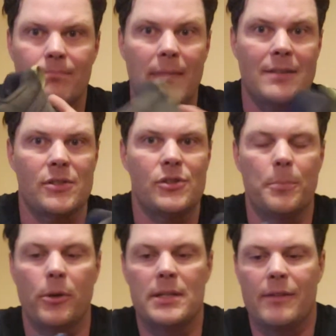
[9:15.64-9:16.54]
That's a
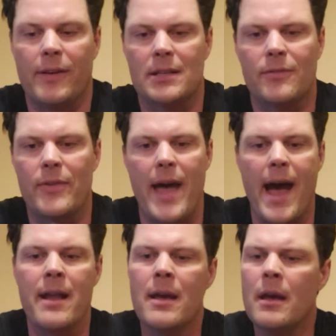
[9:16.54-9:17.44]
super easy fix for
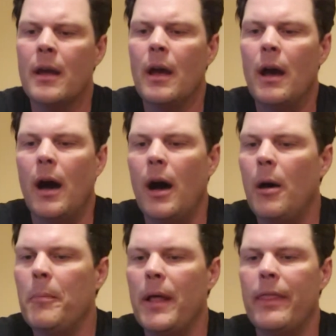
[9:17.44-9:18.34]
that.
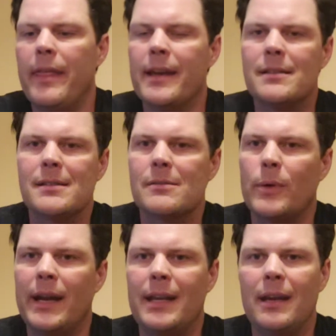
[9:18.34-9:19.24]
This
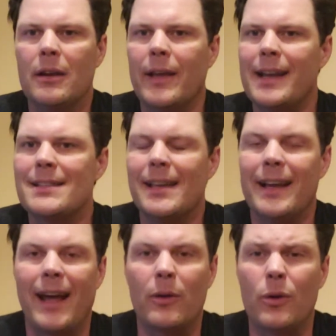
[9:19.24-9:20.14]
right here, like I
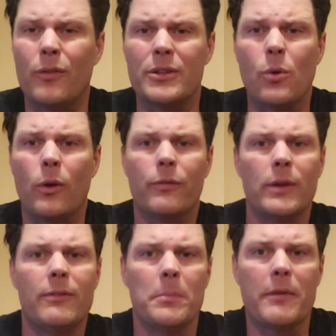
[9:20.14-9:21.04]
said, I don't know if it tore
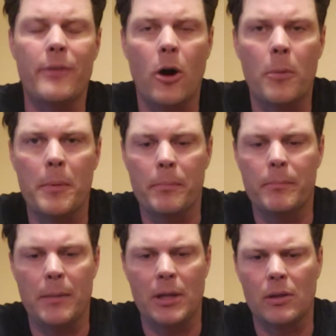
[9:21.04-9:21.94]
free from the foam,
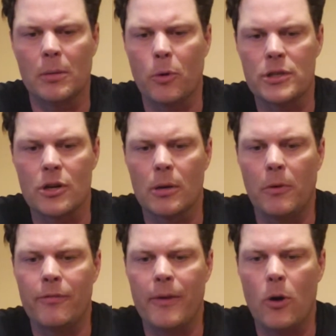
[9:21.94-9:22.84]
maybe a little more
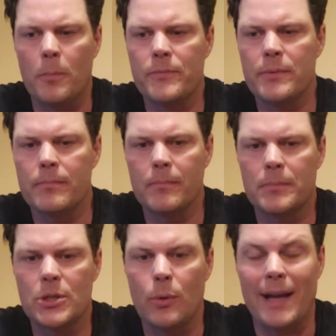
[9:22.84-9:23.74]
durable foam
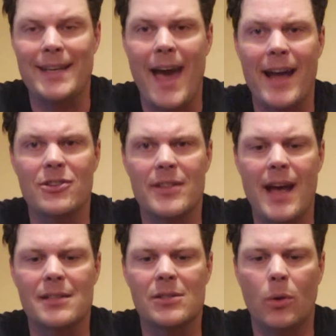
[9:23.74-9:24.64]
to attach
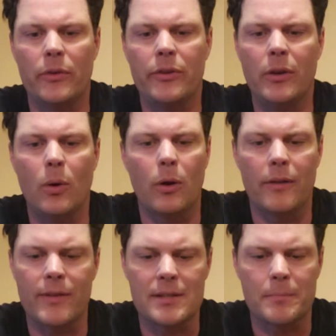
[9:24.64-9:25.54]
that sole to, or
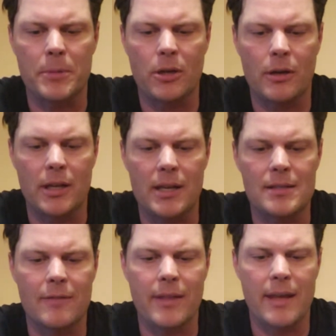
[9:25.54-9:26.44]
if it's a pure
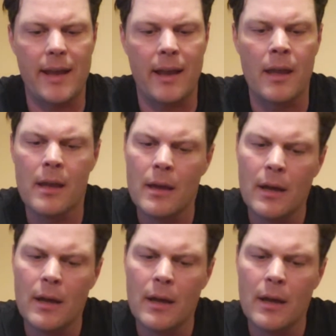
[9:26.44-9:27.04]
adhesive thing.